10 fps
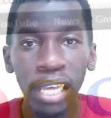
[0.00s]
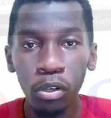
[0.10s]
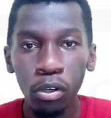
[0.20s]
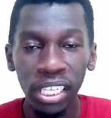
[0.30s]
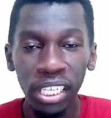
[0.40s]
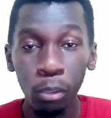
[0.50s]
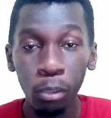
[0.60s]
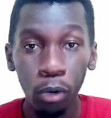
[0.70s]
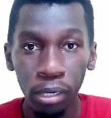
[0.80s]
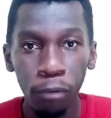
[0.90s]
in a certain
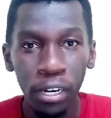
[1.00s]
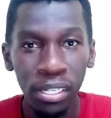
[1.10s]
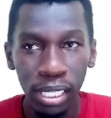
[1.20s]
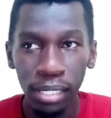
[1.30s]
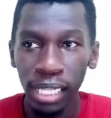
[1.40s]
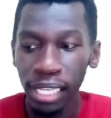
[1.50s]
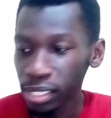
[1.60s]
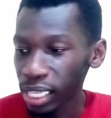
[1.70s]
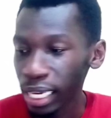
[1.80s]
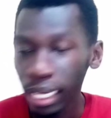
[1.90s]
keyword. For instance,
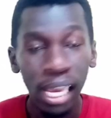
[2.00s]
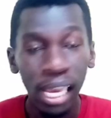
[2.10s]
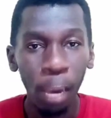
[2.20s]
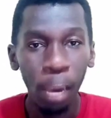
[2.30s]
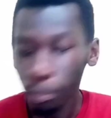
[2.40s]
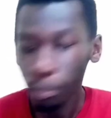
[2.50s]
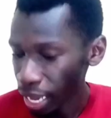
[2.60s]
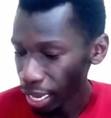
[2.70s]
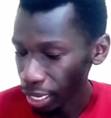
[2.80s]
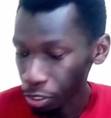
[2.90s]
let's say I want to
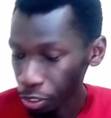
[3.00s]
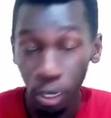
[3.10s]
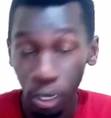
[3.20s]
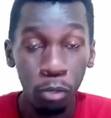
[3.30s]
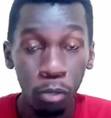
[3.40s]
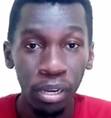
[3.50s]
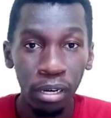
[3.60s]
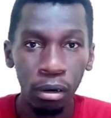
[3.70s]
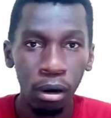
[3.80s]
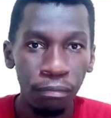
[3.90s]
buy, you know, a new
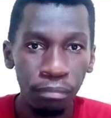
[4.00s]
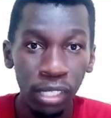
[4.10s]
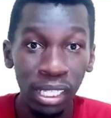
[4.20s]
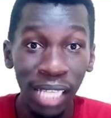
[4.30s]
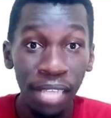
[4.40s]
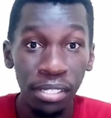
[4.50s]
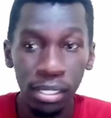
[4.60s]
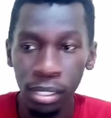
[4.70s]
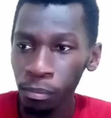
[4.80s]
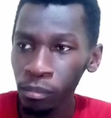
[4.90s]
pair of
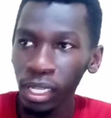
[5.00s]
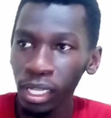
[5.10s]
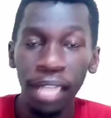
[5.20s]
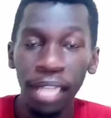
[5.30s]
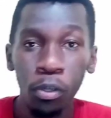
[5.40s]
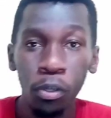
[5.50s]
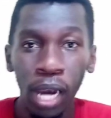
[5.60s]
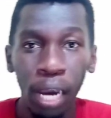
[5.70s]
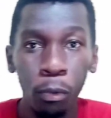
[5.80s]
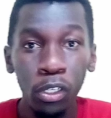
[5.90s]
glasses. And
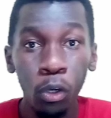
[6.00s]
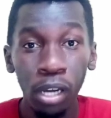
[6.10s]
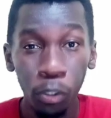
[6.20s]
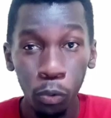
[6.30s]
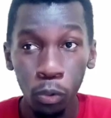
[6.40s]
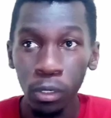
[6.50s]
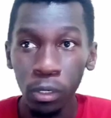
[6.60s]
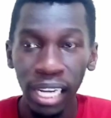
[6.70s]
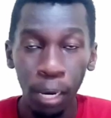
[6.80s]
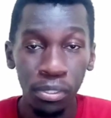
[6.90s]
so I would go on
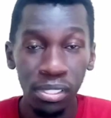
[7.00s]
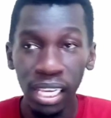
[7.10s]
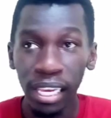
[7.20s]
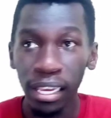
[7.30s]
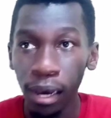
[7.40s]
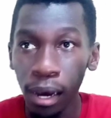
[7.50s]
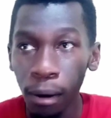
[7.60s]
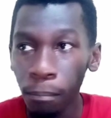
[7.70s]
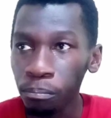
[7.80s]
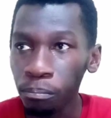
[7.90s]
Google and I would say,
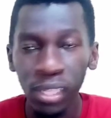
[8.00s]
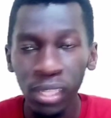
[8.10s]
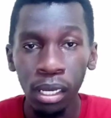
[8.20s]
um,